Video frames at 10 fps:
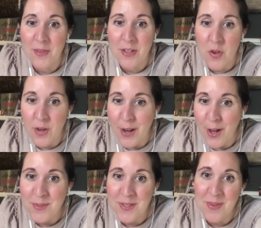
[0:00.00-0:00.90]
you can
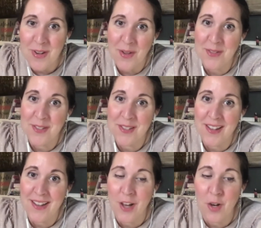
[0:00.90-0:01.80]
help someone else,
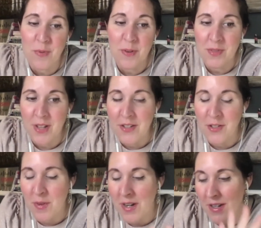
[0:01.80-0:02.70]
help them. So I
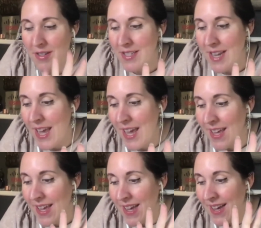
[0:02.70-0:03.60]
just wanted to stay
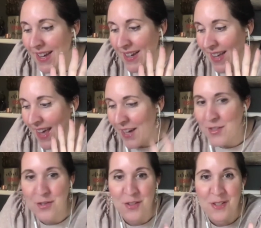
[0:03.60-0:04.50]

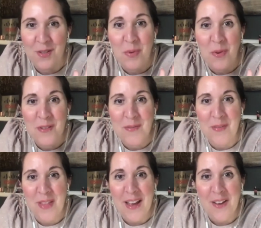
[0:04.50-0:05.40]
extra supportive
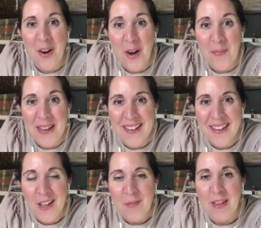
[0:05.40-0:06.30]
of that comment,
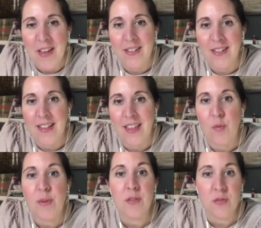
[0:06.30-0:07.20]
because I think
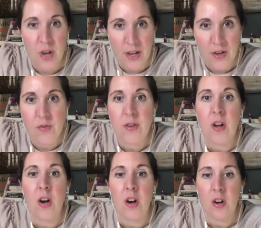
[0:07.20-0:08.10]
we do try to do it
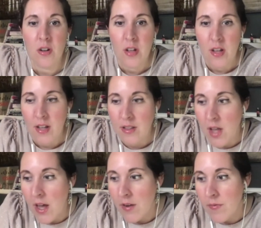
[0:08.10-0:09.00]
all. A
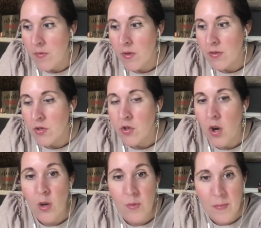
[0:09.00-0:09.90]
lot of
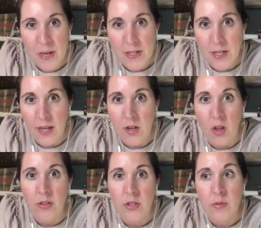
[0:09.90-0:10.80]
strong women in
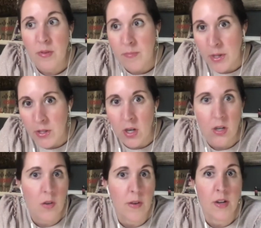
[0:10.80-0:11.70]
technology, we built our
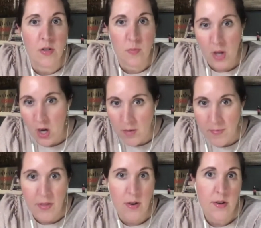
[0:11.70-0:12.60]
careers, we are
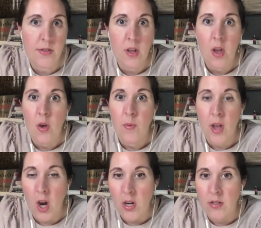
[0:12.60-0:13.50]
mothers, we
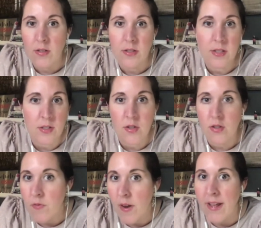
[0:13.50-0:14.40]
are
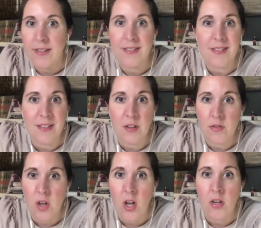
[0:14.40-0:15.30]
sisters, friends,
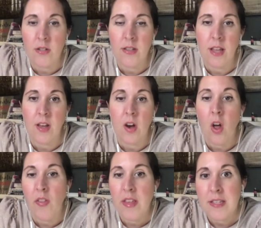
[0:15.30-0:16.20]
daughters, and like
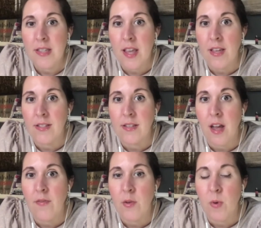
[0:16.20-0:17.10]
all these things to
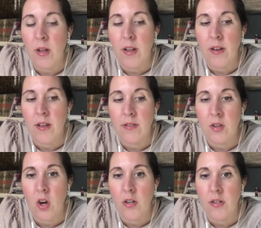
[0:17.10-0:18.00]
everyone, and it's
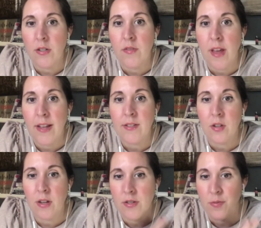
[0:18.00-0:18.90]
hard to do that. So
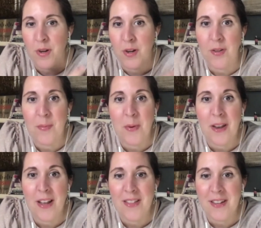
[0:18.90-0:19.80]
I just wanted to
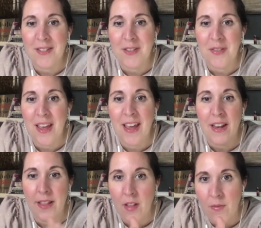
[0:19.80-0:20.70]
point out that it's okay, and
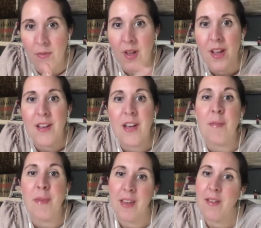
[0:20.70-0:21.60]
I love
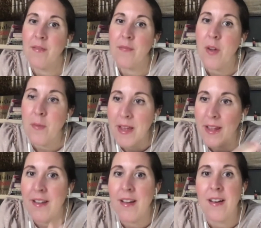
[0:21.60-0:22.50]
coming from it
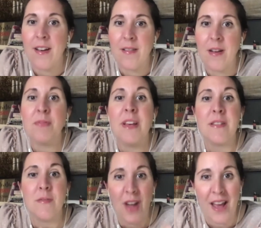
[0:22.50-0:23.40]
a place
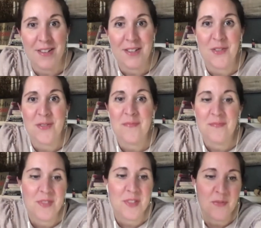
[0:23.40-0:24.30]
of gratitude.
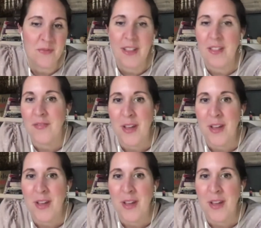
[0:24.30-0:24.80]
So I love that